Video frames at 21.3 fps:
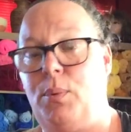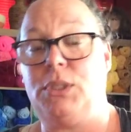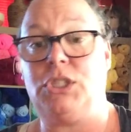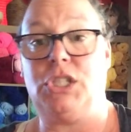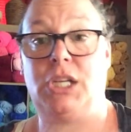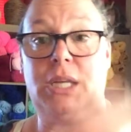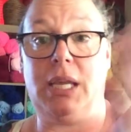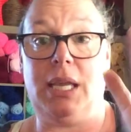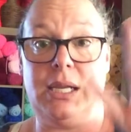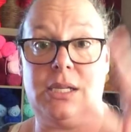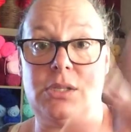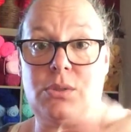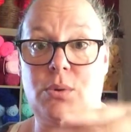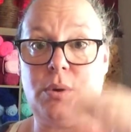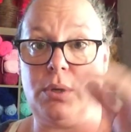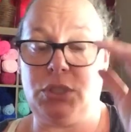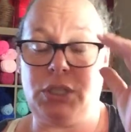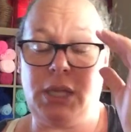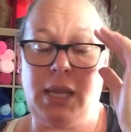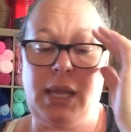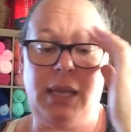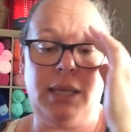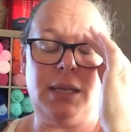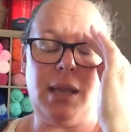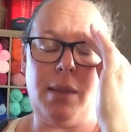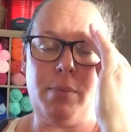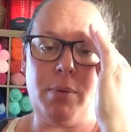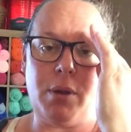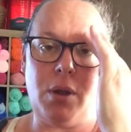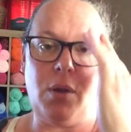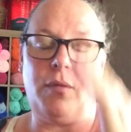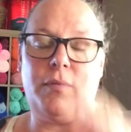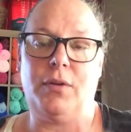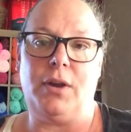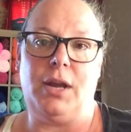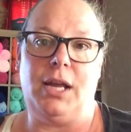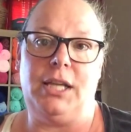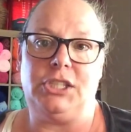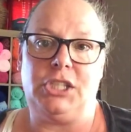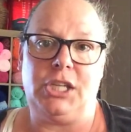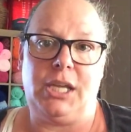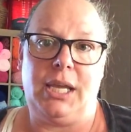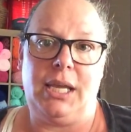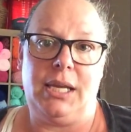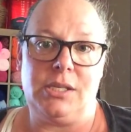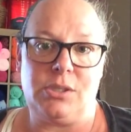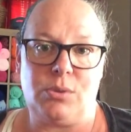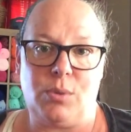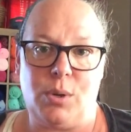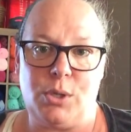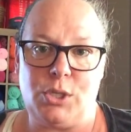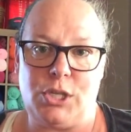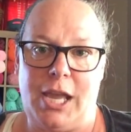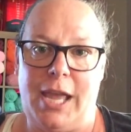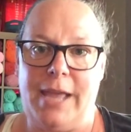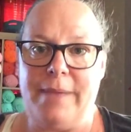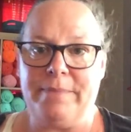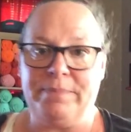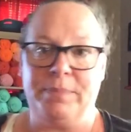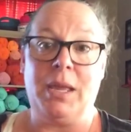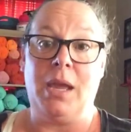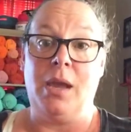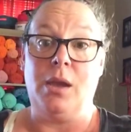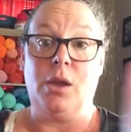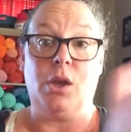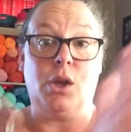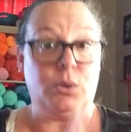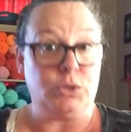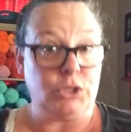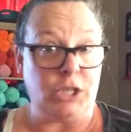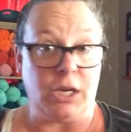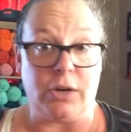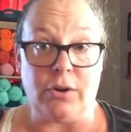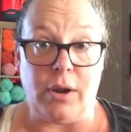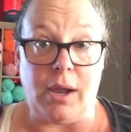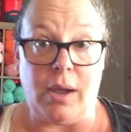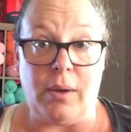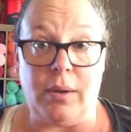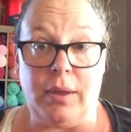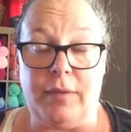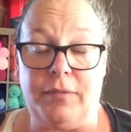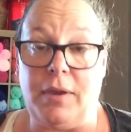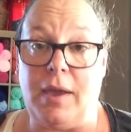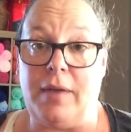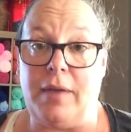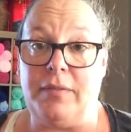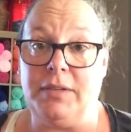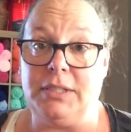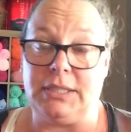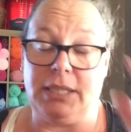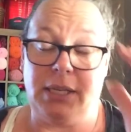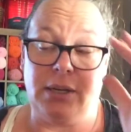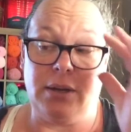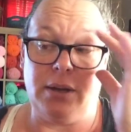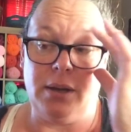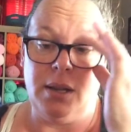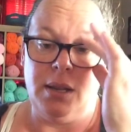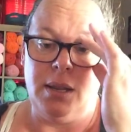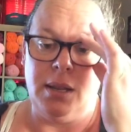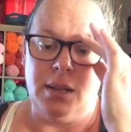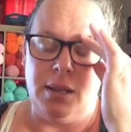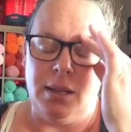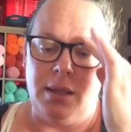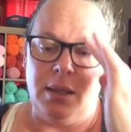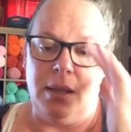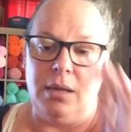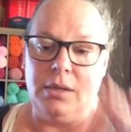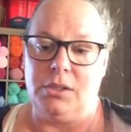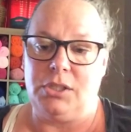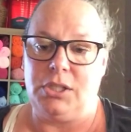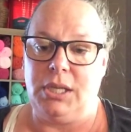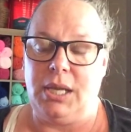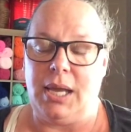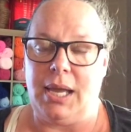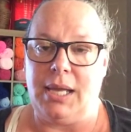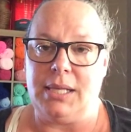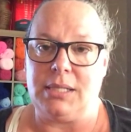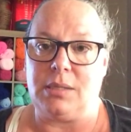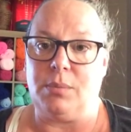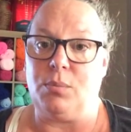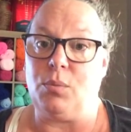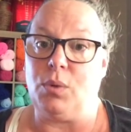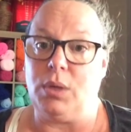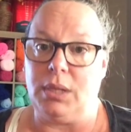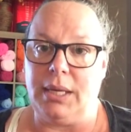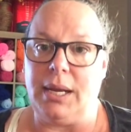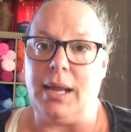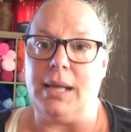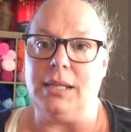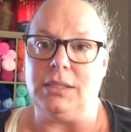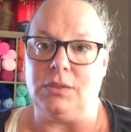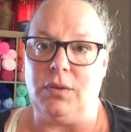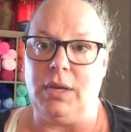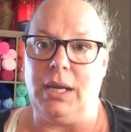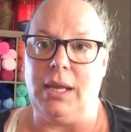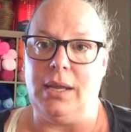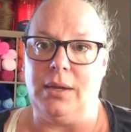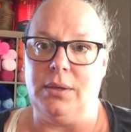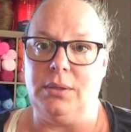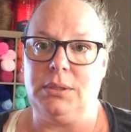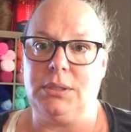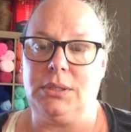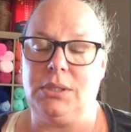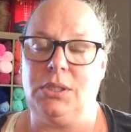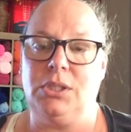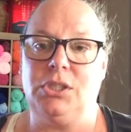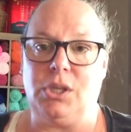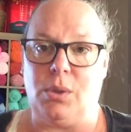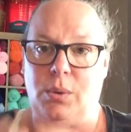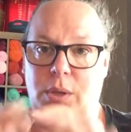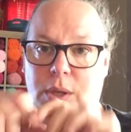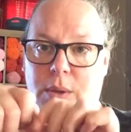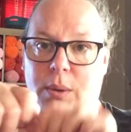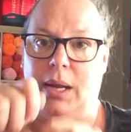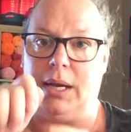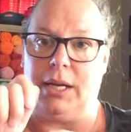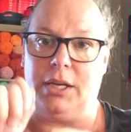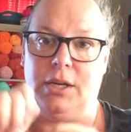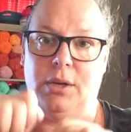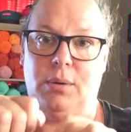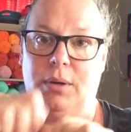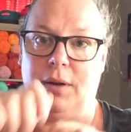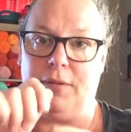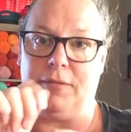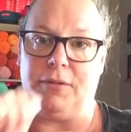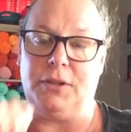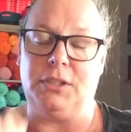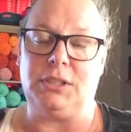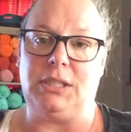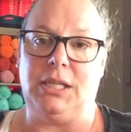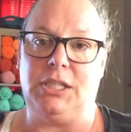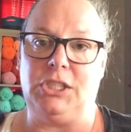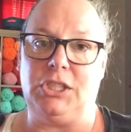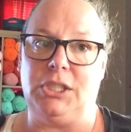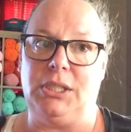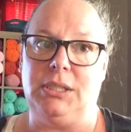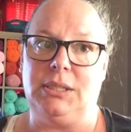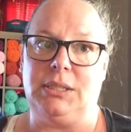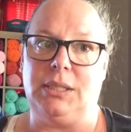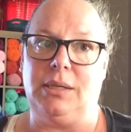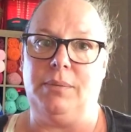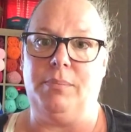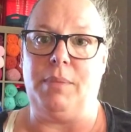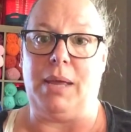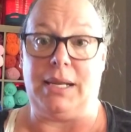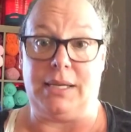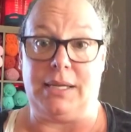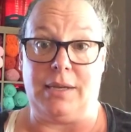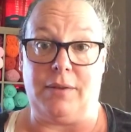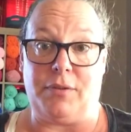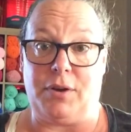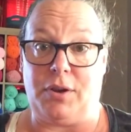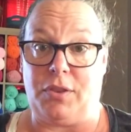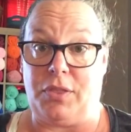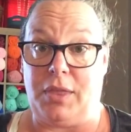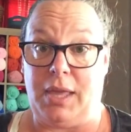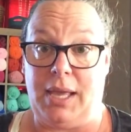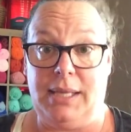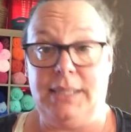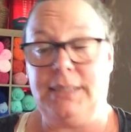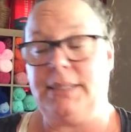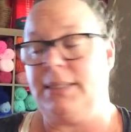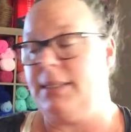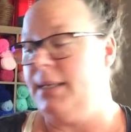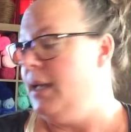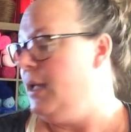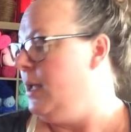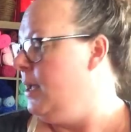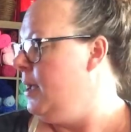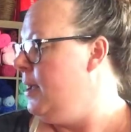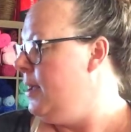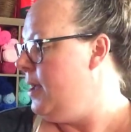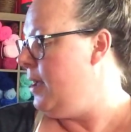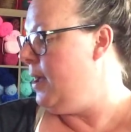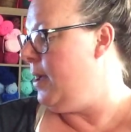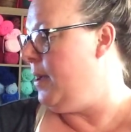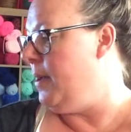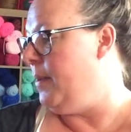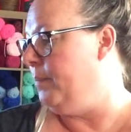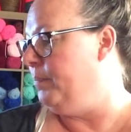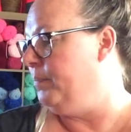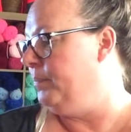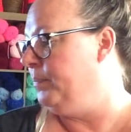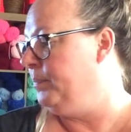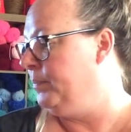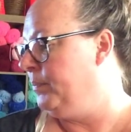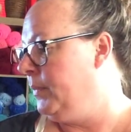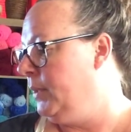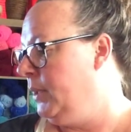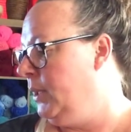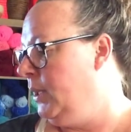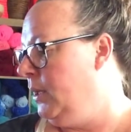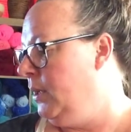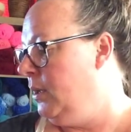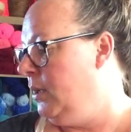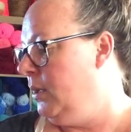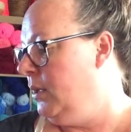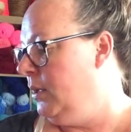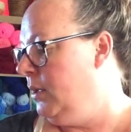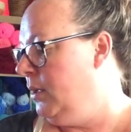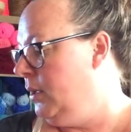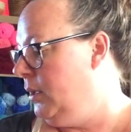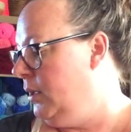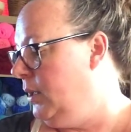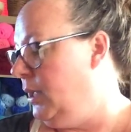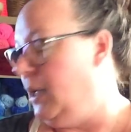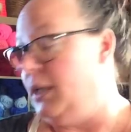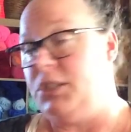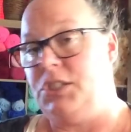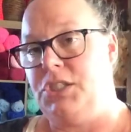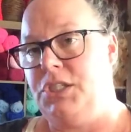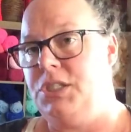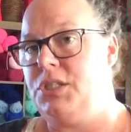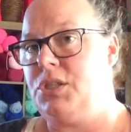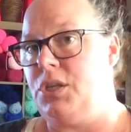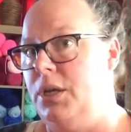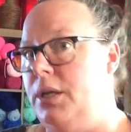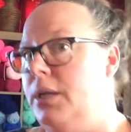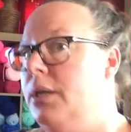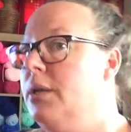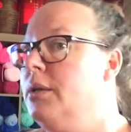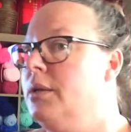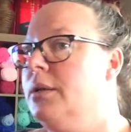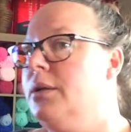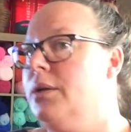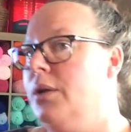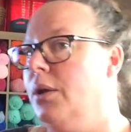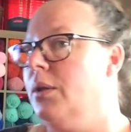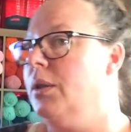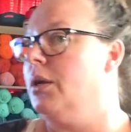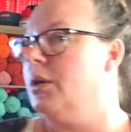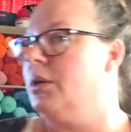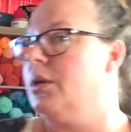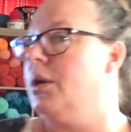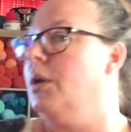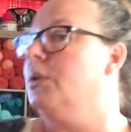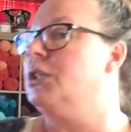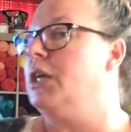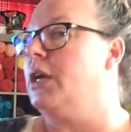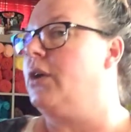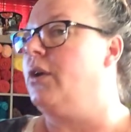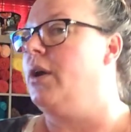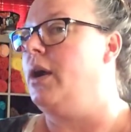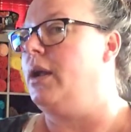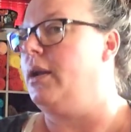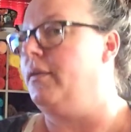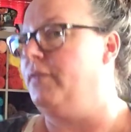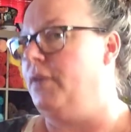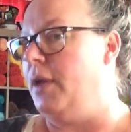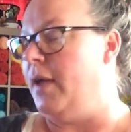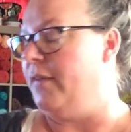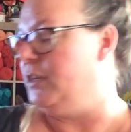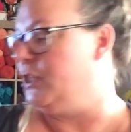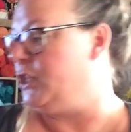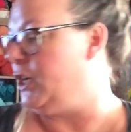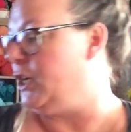with Chiquita's Crochet, Deborah over at Chiquita's Crochet. Go check her out if you haven't seen her. She has some really nice videos showing you how to do different stitches and make different things. Yeah, she's good. Go check her out if you haven't